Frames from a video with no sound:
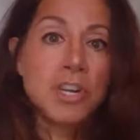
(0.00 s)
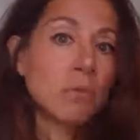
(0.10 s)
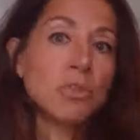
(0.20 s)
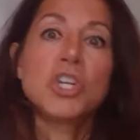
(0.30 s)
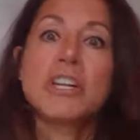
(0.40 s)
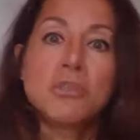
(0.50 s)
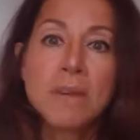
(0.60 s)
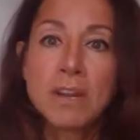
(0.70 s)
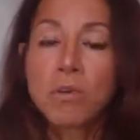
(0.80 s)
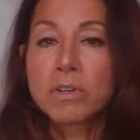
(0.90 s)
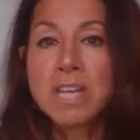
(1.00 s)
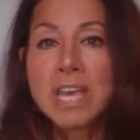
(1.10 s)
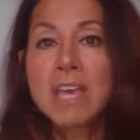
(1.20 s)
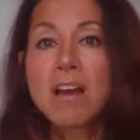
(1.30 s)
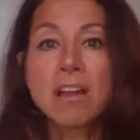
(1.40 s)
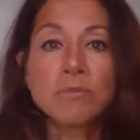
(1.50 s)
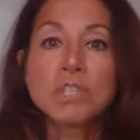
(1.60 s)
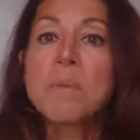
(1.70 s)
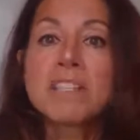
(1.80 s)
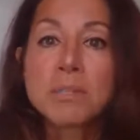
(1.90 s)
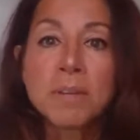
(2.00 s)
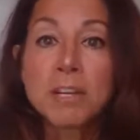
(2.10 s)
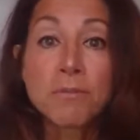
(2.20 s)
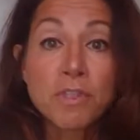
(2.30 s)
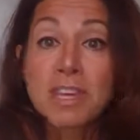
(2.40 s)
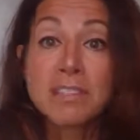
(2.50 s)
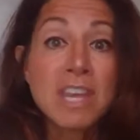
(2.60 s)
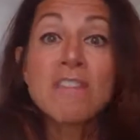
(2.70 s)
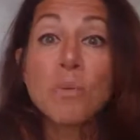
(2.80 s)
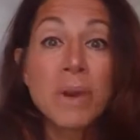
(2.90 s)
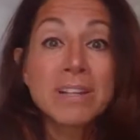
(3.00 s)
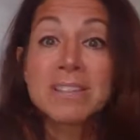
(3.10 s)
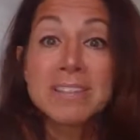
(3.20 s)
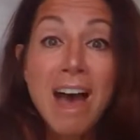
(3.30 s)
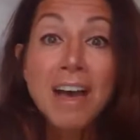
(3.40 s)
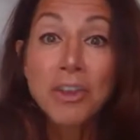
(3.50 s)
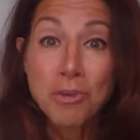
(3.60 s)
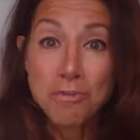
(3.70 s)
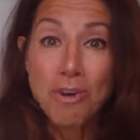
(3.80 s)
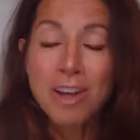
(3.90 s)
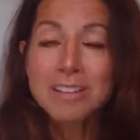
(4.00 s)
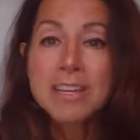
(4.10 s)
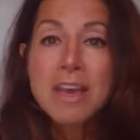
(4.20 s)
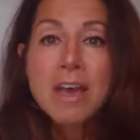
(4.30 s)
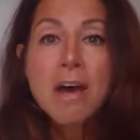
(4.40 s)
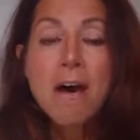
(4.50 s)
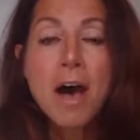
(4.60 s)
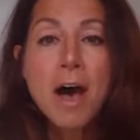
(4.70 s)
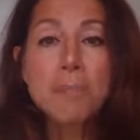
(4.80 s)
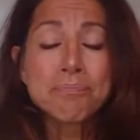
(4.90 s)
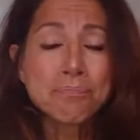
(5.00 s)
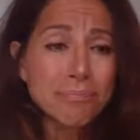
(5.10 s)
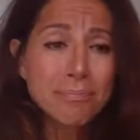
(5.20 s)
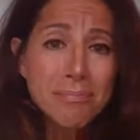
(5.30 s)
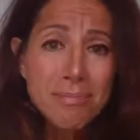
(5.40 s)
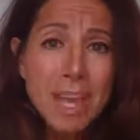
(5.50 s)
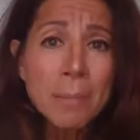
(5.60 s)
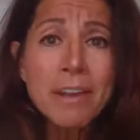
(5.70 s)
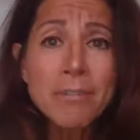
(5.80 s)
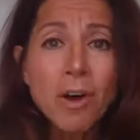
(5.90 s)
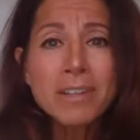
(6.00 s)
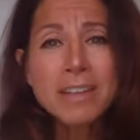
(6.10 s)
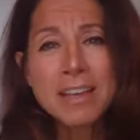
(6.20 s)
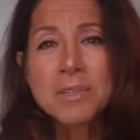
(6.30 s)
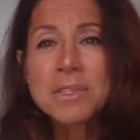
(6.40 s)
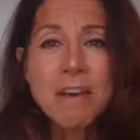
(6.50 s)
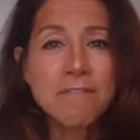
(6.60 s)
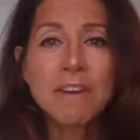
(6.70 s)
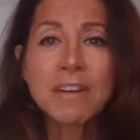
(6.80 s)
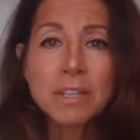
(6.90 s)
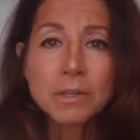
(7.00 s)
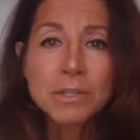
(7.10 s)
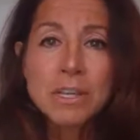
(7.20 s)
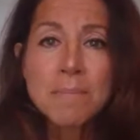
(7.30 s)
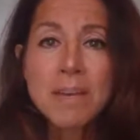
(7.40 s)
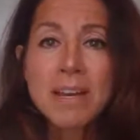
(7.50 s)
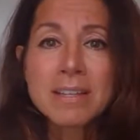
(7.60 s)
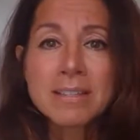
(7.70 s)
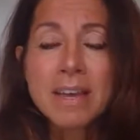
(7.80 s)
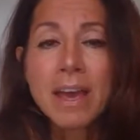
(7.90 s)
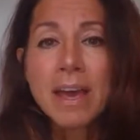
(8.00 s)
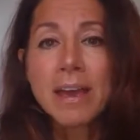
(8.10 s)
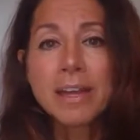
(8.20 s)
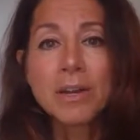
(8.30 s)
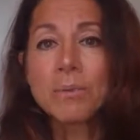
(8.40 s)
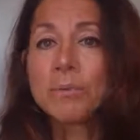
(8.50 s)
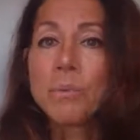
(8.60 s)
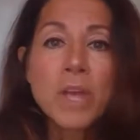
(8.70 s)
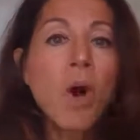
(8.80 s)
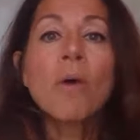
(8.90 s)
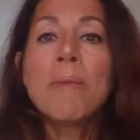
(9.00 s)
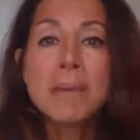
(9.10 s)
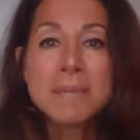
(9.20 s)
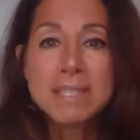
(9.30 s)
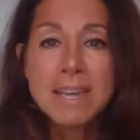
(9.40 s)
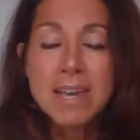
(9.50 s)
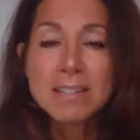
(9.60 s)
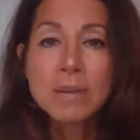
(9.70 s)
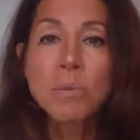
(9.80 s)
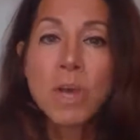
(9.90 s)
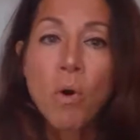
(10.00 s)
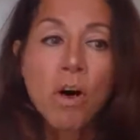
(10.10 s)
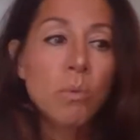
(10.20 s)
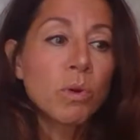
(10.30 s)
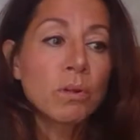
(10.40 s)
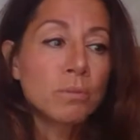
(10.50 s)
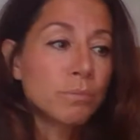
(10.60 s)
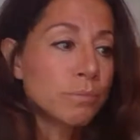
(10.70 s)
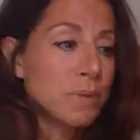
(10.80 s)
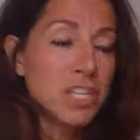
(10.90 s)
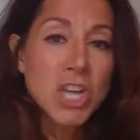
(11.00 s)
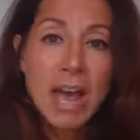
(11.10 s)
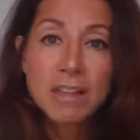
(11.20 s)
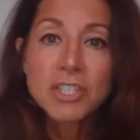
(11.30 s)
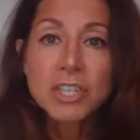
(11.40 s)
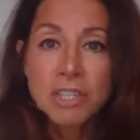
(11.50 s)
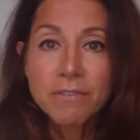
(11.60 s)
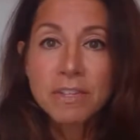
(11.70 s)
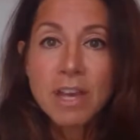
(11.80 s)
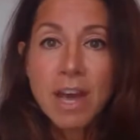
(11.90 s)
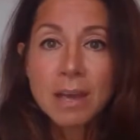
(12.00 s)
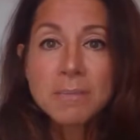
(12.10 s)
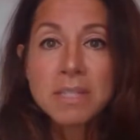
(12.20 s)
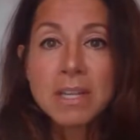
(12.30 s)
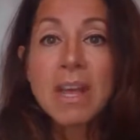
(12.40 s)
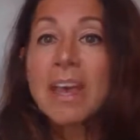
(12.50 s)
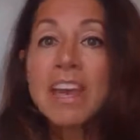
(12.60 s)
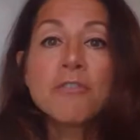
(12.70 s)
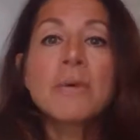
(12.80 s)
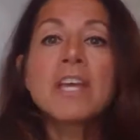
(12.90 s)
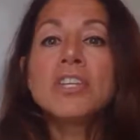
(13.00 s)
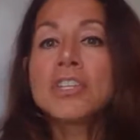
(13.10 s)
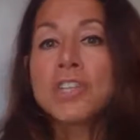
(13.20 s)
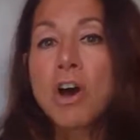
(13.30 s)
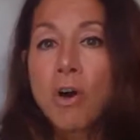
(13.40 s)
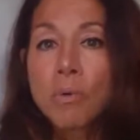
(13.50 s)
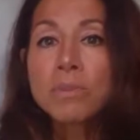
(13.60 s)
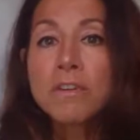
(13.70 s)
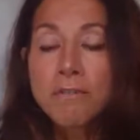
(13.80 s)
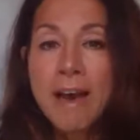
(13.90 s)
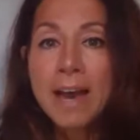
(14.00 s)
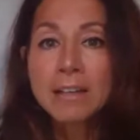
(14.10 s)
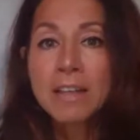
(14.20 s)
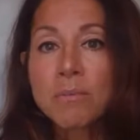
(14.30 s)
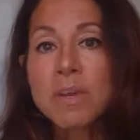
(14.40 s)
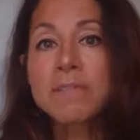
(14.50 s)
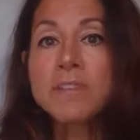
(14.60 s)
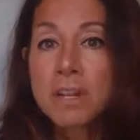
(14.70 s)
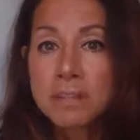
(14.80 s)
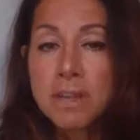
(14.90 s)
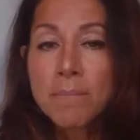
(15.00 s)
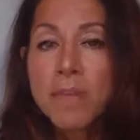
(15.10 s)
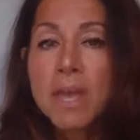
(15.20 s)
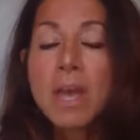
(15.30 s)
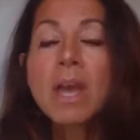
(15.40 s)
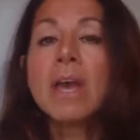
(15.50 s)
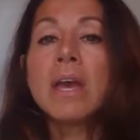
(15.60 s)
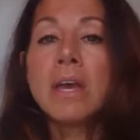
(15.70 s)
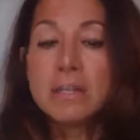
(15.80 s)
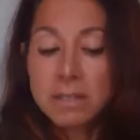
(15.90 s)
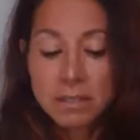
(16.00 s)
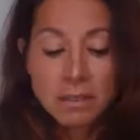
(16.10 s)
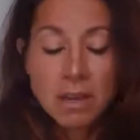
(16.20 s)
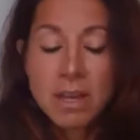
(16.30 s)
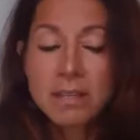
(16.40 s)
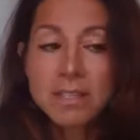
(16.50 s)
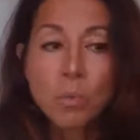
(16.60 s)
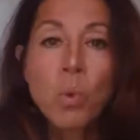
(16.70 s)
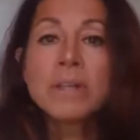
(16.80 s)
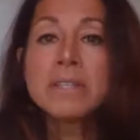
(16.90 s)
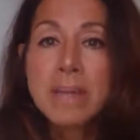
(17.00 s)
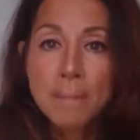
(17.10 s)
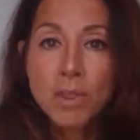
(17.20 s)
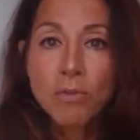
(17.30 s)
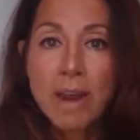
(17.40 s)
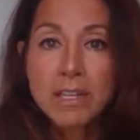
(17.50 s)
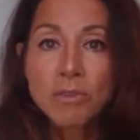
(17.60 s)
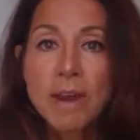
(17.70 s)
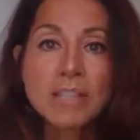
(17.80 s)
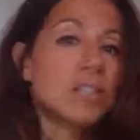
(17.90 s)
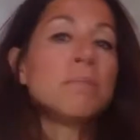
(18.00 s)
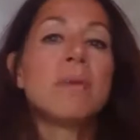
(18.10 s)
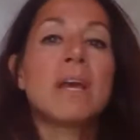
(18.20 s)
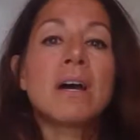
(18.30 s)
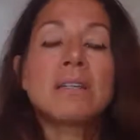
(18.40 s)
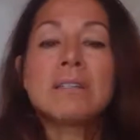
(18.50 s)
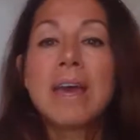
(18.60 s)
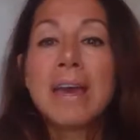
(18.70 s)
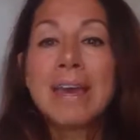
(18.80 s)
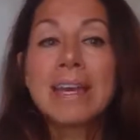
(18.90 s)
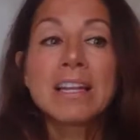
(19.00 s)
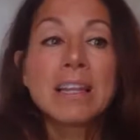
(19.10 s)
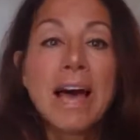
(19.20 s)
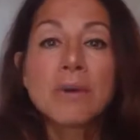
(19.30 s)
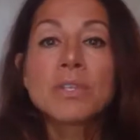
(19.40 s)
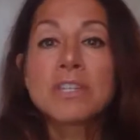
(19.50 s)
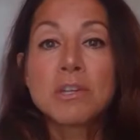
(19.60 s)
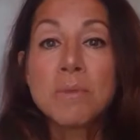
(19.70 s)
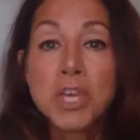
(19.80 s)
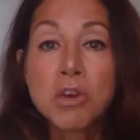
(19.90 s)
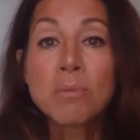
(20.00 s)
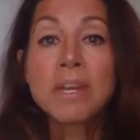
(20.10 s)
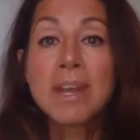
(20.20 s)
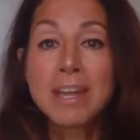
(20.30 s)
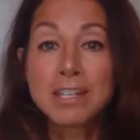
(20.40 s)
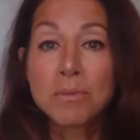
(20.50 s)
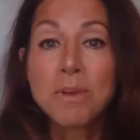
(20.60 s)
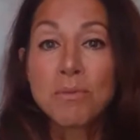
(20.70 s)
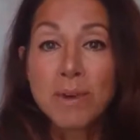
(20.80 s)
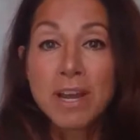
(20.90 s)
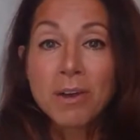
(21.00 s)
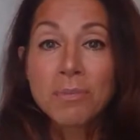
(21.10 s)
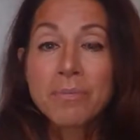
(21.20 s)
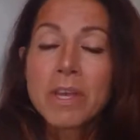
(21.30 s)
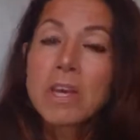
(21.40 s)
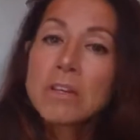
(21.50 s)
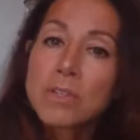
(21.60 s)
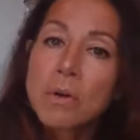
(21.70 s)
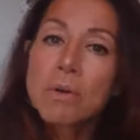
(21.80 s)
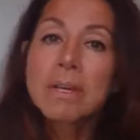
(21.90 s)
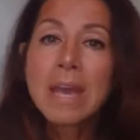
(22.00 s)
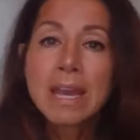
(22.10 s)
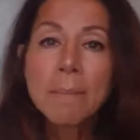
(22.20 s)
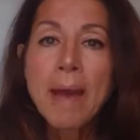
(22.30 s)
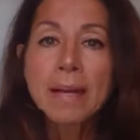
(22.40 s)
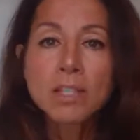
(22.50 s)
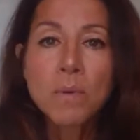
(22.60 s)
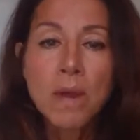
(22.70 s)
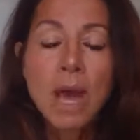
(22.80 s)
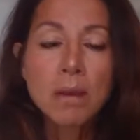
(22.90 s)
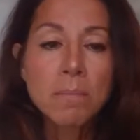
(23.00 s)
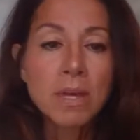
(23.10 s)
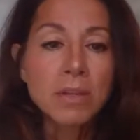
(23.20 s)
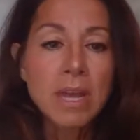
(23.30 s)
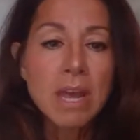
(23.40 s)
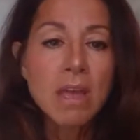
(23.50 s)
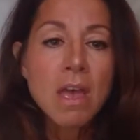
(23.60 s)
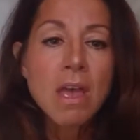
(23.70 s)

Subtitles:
judgment or taking on responsibility for things even when it's not your fault. And by fault, I use that very loosely because, we all make mistakes and we all will be challenged at different times. And if we can just own the fact we've done something, it's one step in the right direction because it allows us to be human and to be real. So getting back to accountability,